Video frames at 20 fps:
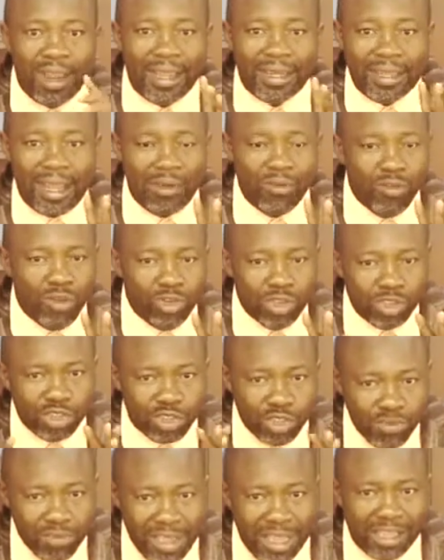And I want you
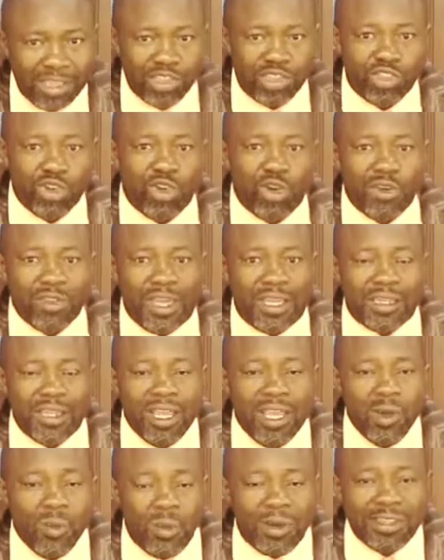to make sure that
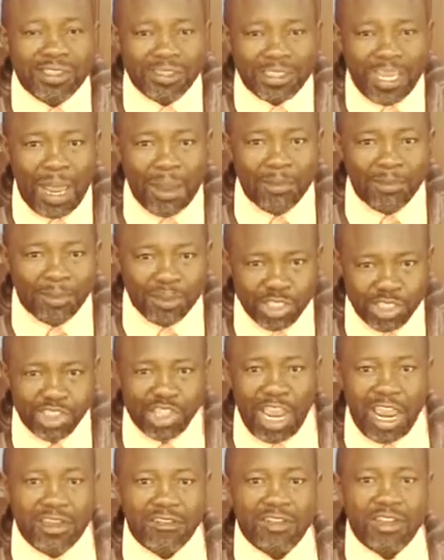when it's time for
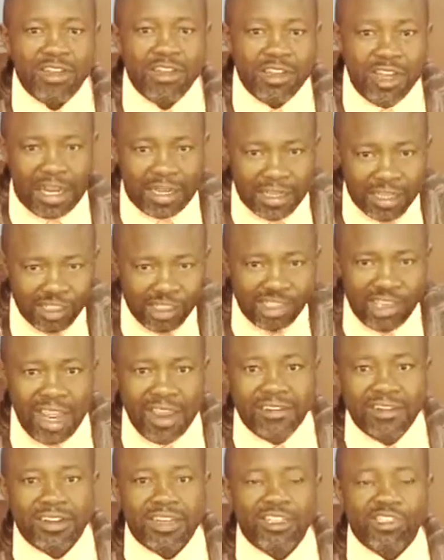sharing, that the
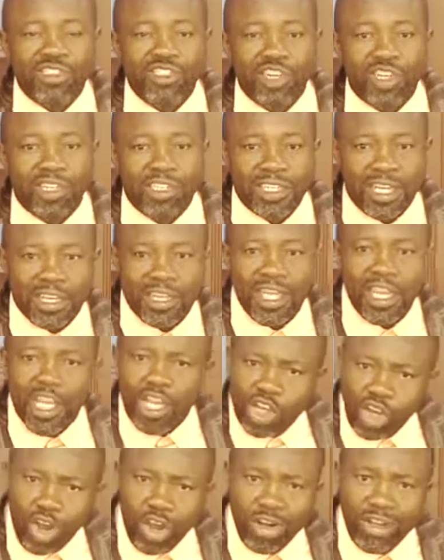sharing is done, and
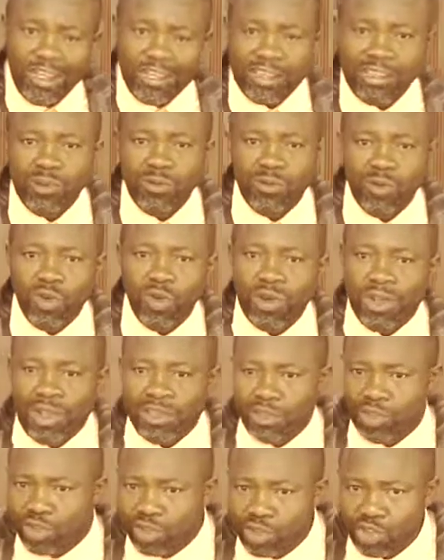collect the wool
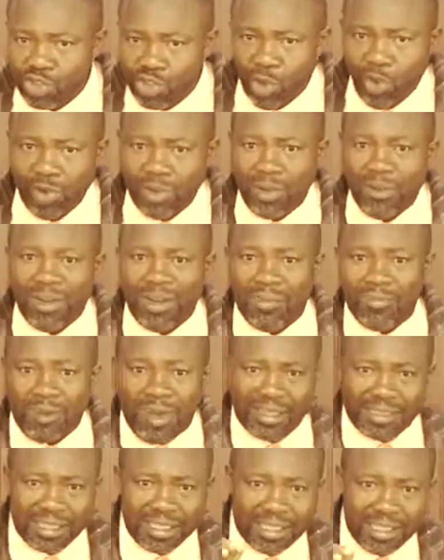and you store them in a
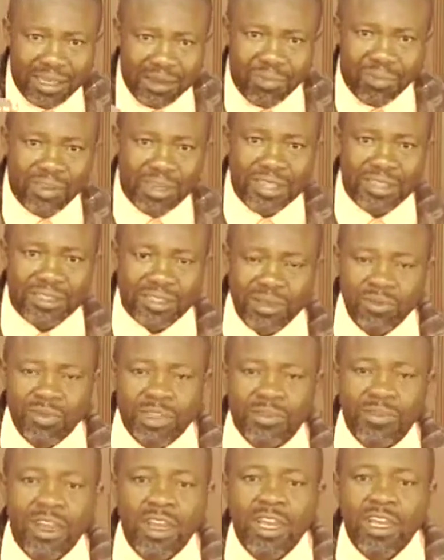particular place. He would
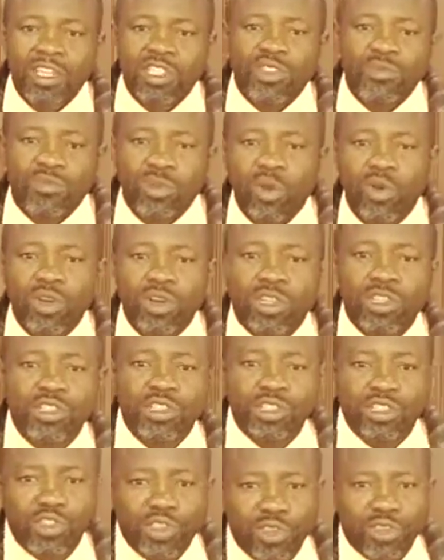have spoken
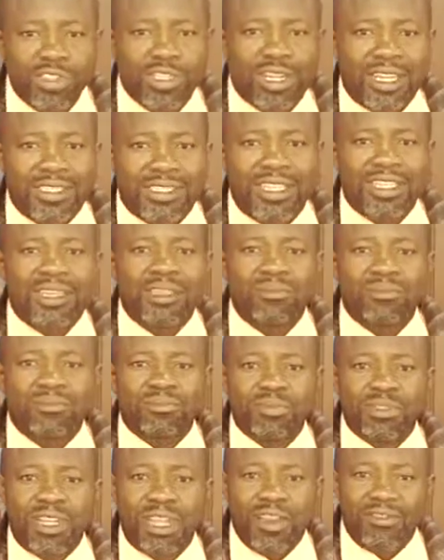to those that are taking
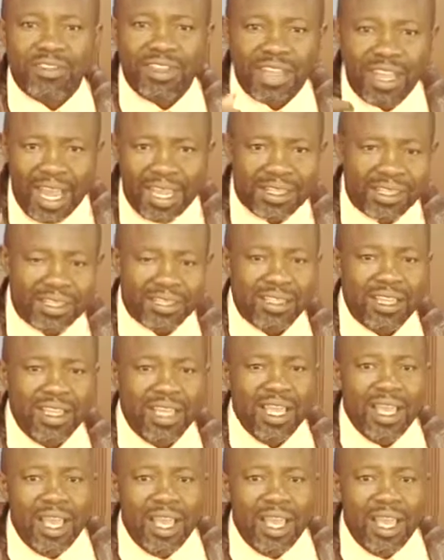care of the cattle.